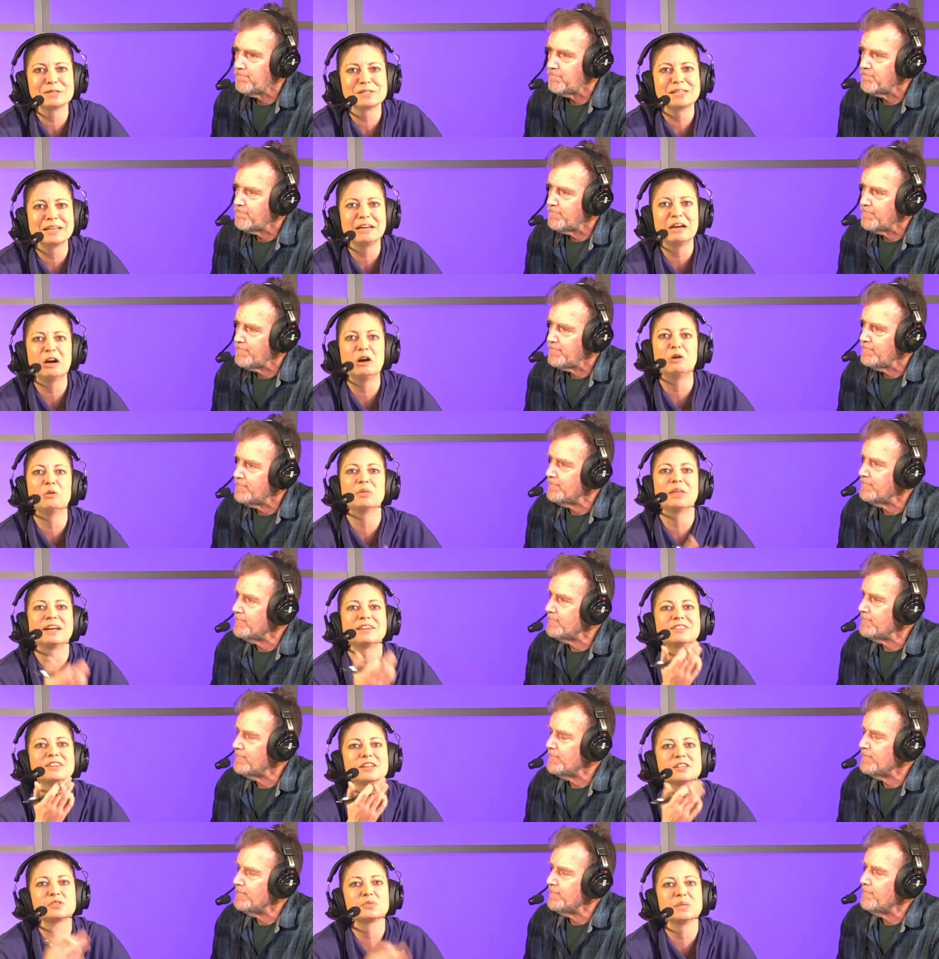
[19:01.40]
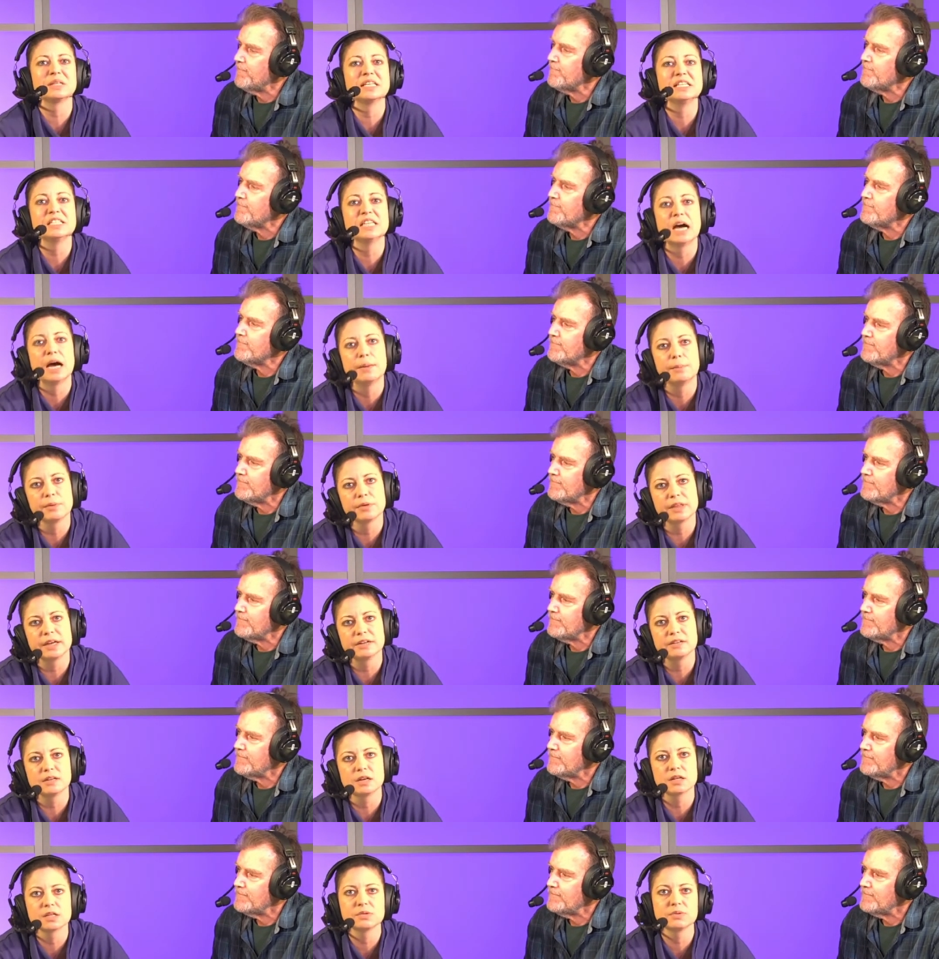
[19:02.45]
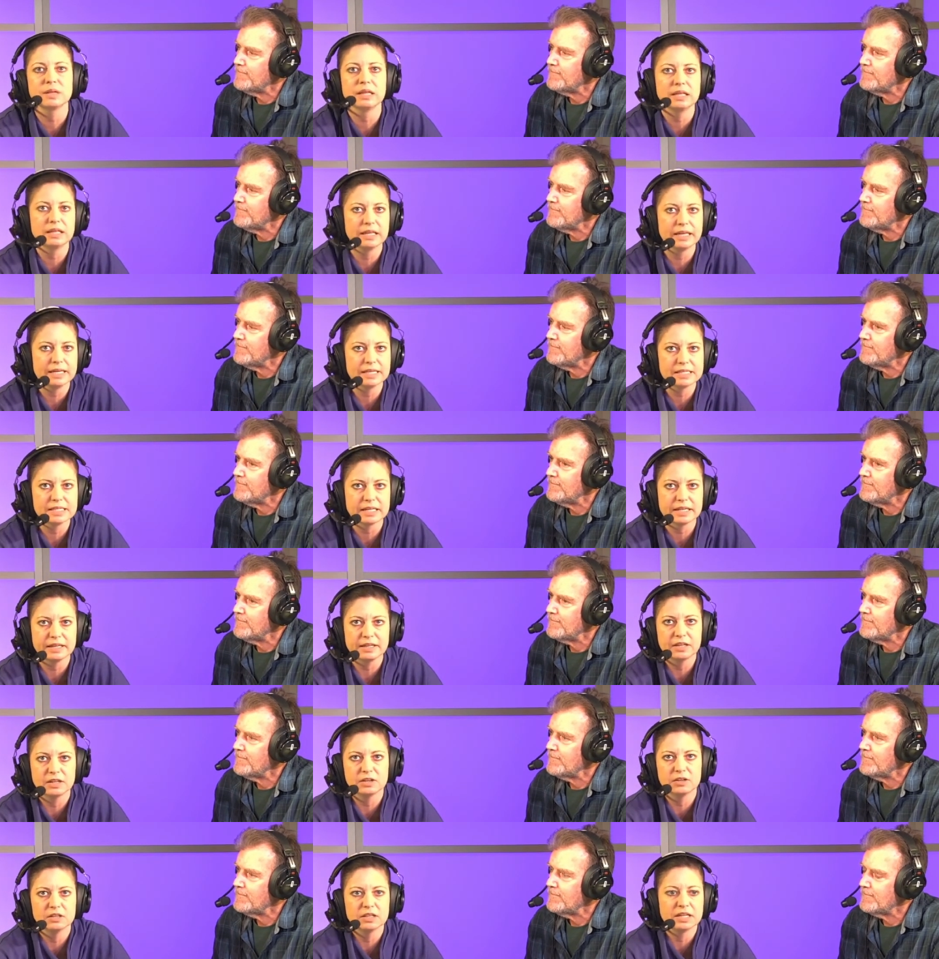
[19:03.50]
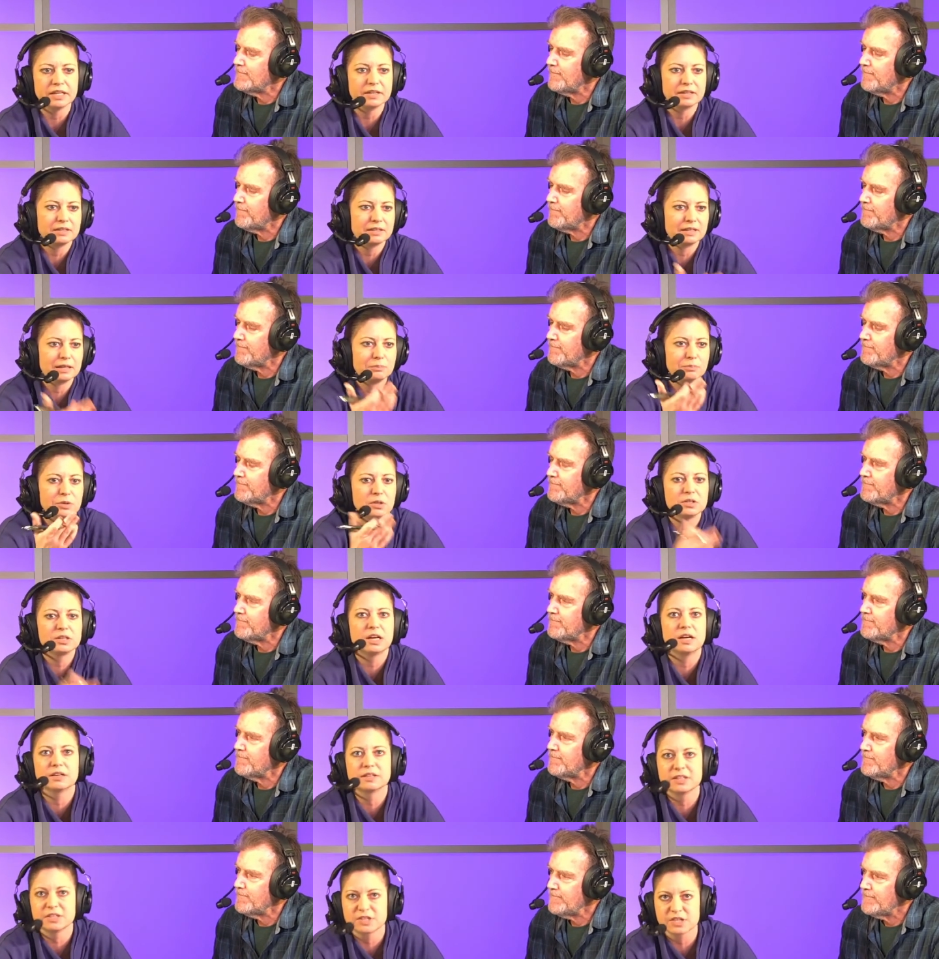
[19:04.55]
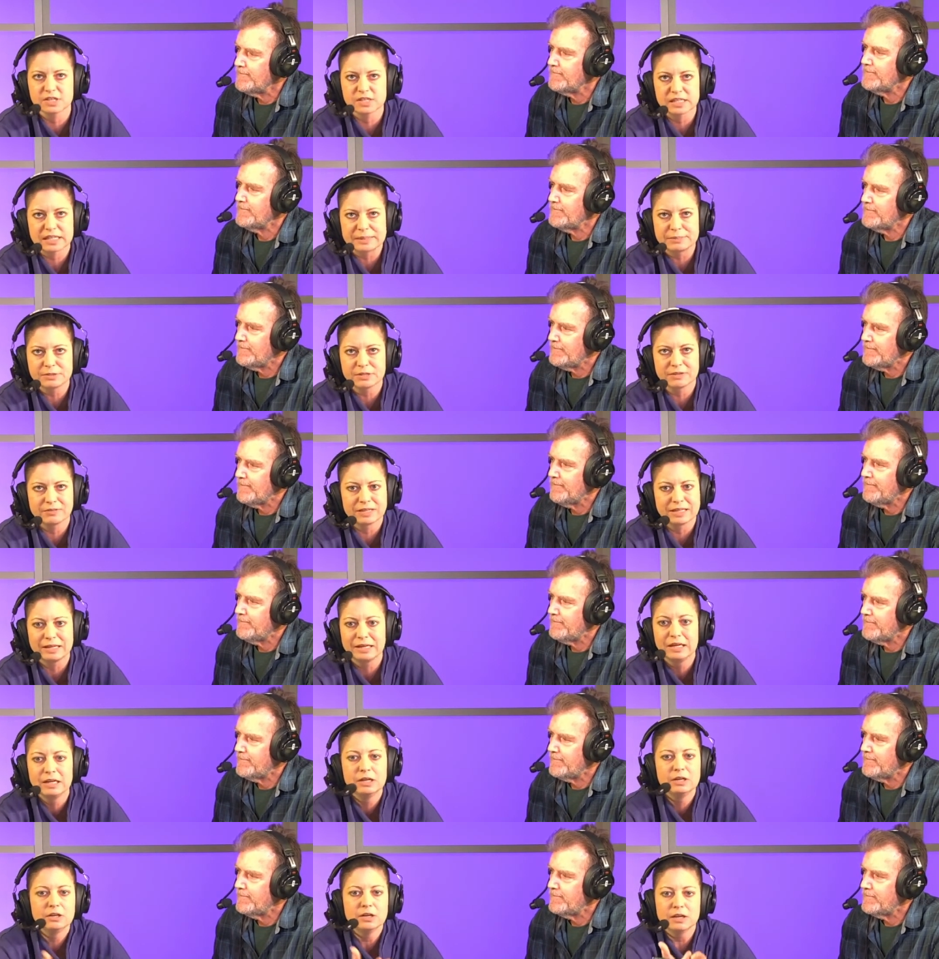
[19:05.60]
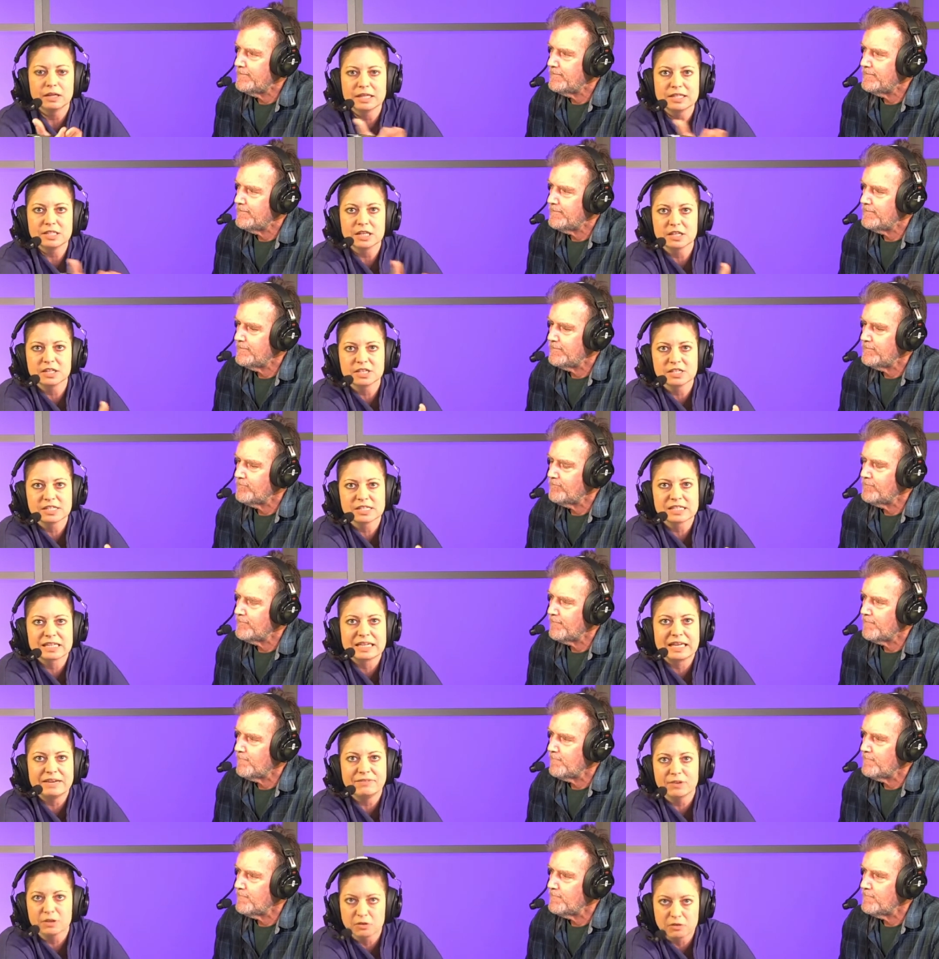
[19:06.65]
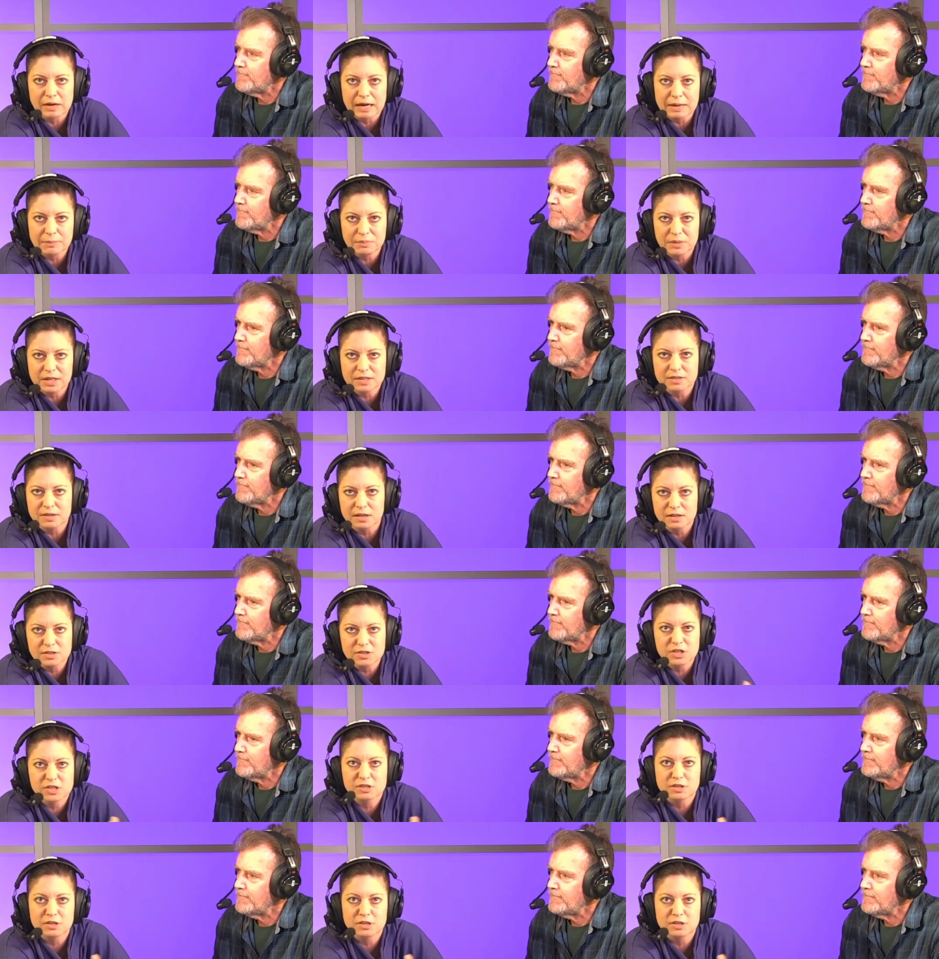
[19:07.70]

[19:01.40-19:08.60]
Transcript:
Speaker 1: almost say, "Oh, that dog's really dumb," or "That dog's really lazy," you know, like like a bulldog that just sleeps through everything. No, that dog just doesn't give a crap. That dog's